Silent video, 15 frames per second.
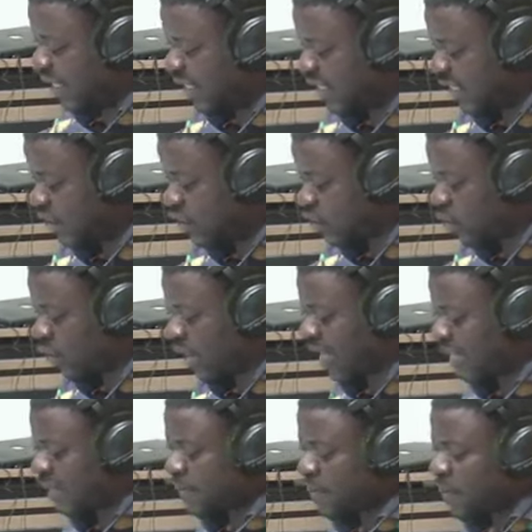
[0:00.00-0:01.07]

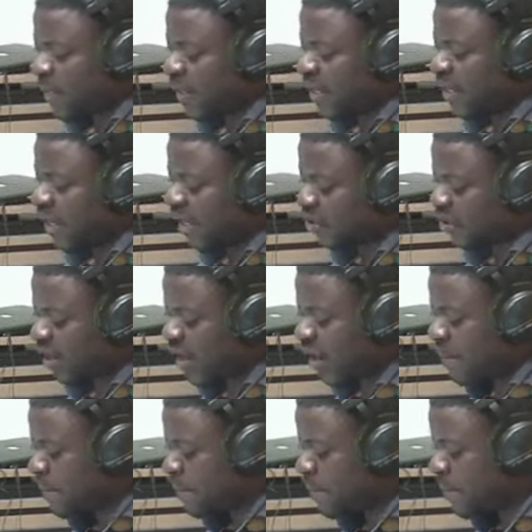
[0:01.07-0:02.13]
Solak
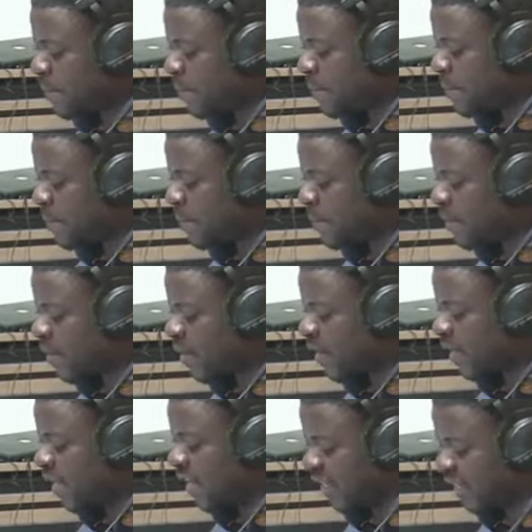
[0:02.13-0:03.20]
Natural
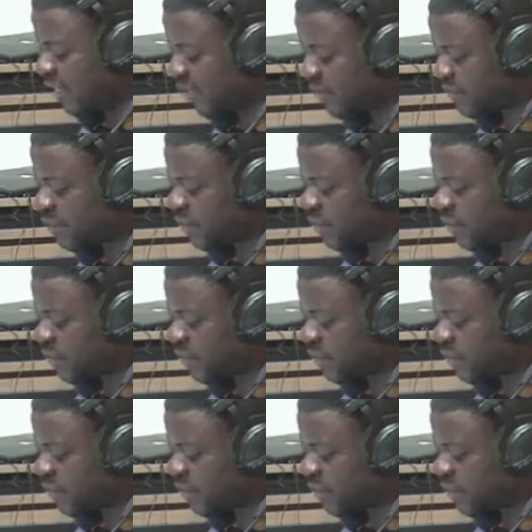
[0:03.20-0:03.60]
Clinic.